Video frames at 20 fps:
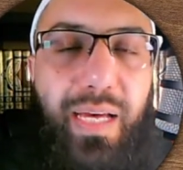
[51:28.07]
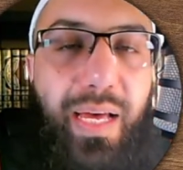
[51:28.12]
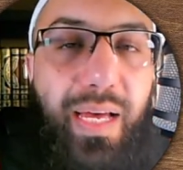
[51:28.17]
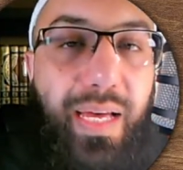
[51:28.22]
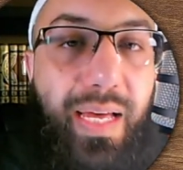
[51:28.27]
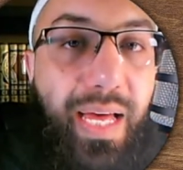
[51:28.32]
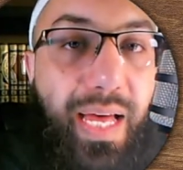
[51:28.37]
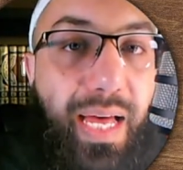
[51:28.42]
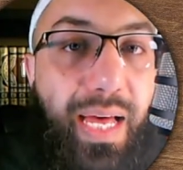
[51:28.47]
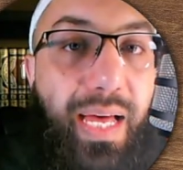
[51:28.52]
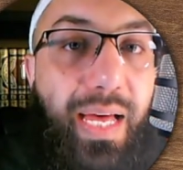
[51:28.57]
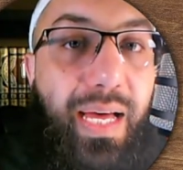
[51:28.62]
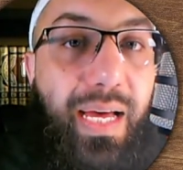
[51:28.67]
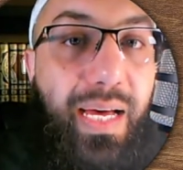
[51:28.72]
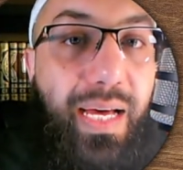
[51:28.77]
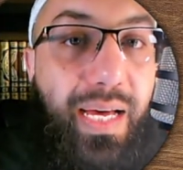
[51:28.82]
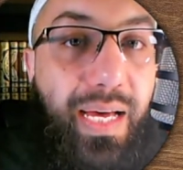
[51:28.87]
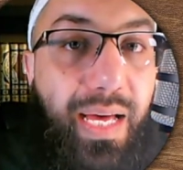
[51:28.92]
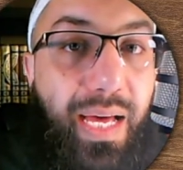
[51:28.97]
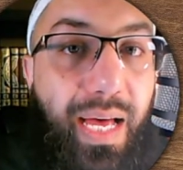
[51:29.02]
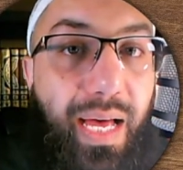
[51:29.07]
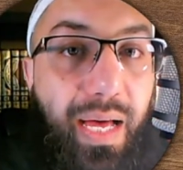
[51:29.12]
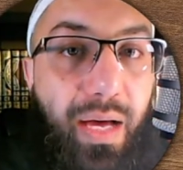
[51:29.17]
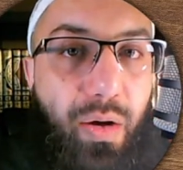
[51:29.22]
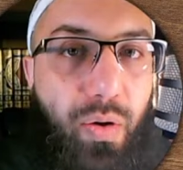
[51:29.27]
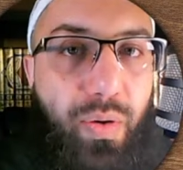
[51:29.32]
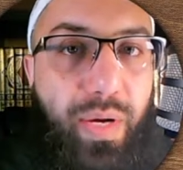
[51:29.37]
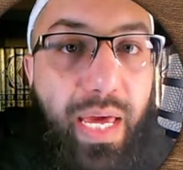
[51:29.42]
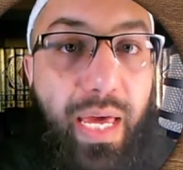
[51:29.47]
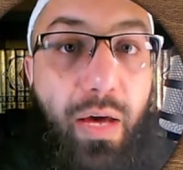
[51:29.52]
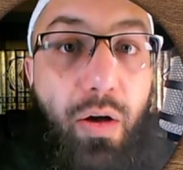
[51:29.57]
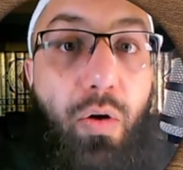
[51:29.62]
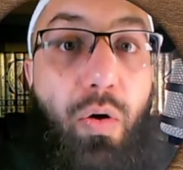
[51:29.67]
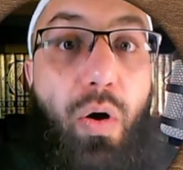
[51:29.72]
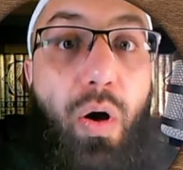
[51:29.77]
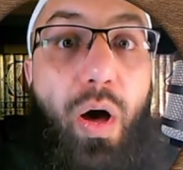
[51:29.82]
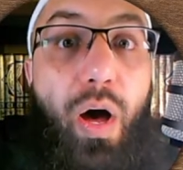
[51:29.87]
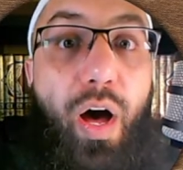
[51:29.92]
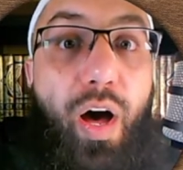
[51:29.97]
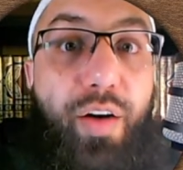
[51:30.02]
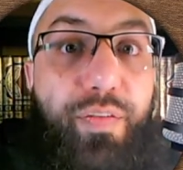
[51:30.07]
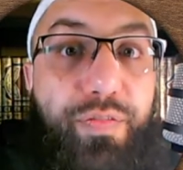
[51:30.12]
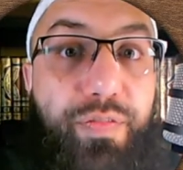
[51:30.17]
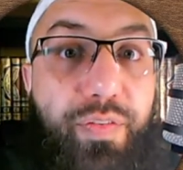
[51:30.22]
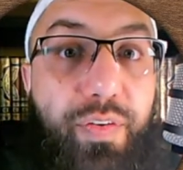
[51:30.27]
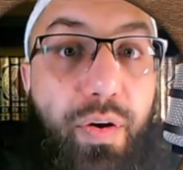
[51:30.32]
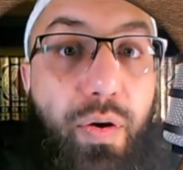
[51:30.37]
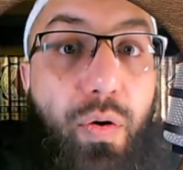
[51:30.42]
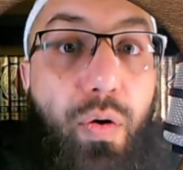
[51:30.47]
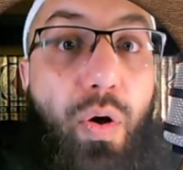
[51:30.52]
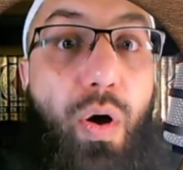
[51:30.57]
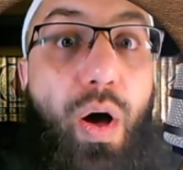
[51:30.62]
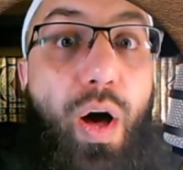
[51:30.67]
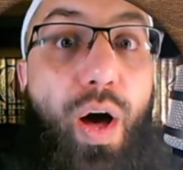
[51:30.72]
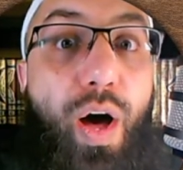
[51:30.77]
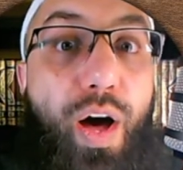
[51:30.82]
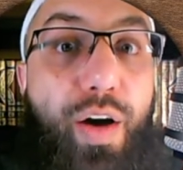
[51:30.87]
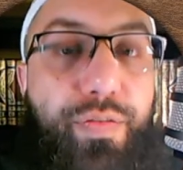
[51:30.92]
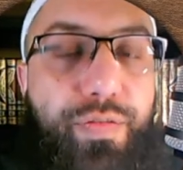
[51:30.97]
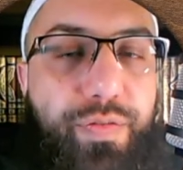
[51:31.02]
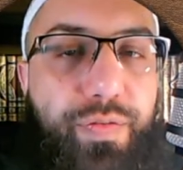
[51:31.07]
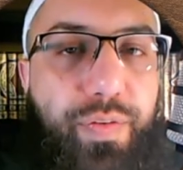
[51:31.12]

Qa. Okay, qaf, qa.